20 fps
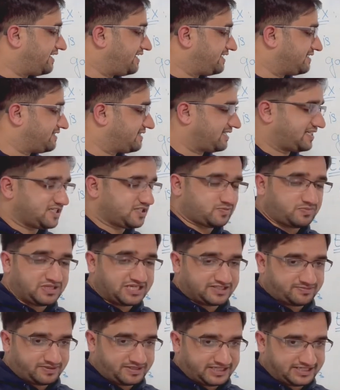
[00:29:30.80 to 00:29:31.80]
it is the
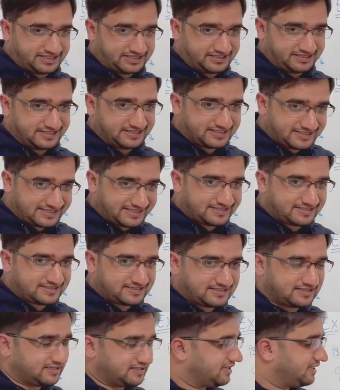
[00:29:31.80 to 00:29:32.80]
displacement in distance,
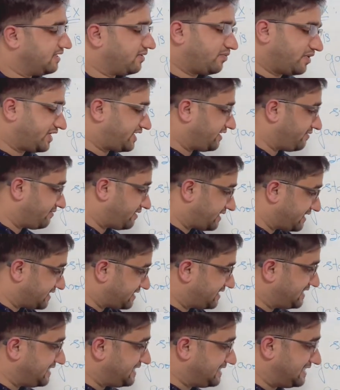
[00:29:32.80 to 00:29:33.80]
whatever is
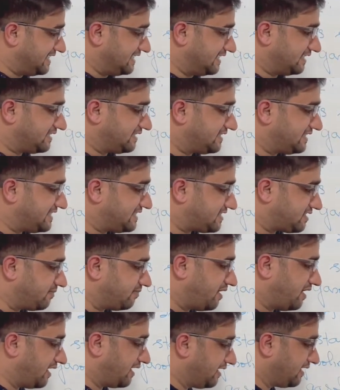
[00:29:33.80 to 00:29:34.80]
dt, this
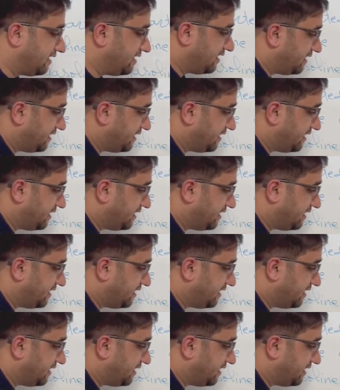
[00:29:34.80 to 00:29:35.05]
small,